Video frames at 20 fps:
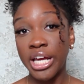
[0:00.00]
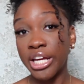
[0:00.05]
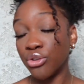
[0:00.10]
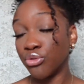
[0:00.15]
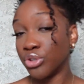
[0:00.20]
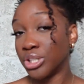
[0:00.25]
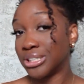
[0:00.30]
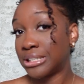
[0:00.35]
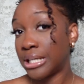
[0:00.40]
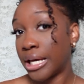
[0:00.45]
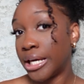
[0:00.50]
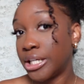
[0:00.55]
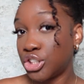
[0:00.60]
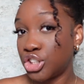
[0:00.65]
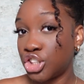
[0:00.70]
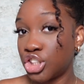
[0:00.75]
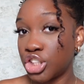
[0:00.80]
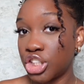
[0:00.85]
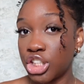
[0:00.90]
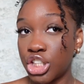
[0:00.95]

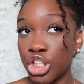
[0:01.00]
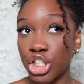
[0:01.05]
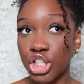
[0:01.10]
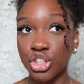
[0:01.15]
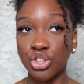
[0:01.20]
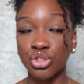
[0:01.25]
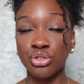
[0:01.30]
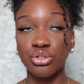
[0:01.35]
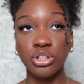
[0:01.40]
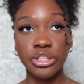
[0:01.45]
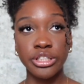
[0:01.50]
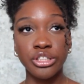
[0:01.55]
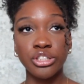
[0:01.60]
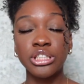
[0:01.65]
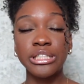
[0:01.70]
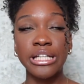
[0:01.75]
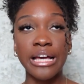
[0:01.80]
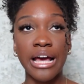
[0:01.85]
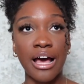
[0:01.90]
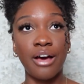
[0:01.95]
irritation, because you're
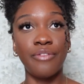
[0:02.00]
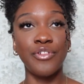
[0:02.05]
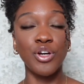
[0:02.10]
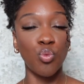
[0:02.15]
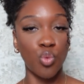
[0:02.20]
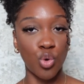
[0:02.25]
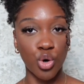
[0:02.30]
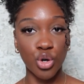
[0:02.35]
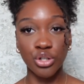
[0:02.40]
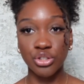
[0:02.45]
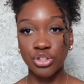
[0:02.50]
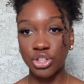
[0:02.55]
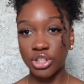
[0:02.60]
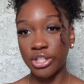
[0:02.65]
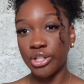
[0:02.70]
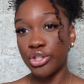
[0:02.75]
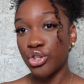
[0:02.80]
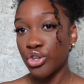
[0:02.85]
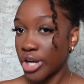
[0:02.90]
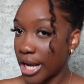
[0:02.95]
literally having water sit
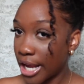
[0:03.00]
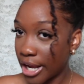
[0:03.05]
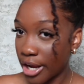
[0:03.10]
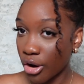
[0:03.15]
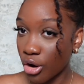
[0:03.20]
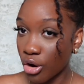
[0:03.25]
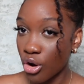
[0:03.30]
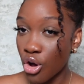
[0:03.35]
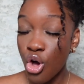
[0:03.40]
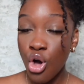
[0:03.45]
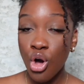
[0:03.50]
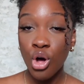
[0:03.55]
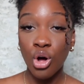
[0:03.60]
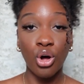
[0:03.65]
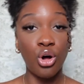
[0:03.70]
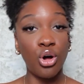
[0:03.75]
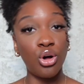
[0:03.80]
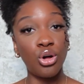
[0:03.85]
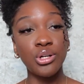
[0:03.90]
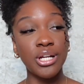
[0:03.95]
in your hair
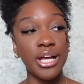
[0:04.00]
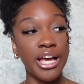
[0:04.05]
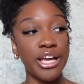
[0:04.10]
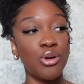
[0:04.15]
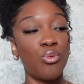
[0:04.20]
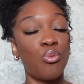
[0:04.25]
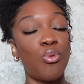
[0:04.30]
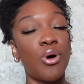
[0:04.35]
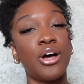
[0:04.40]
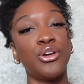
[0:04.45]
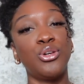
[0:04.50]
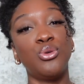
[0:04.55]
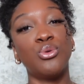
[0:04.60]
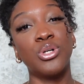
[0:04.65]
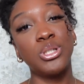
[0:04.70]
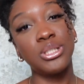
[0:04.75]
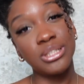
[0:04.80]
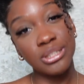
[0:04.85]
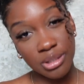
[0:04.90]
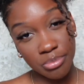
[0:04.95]
all night while you are
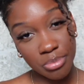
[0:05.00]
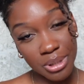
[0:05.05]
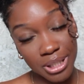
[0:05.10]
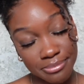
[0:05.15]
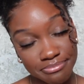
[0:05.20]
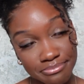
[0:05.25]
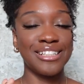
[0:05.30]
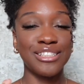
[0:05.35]
sleeping.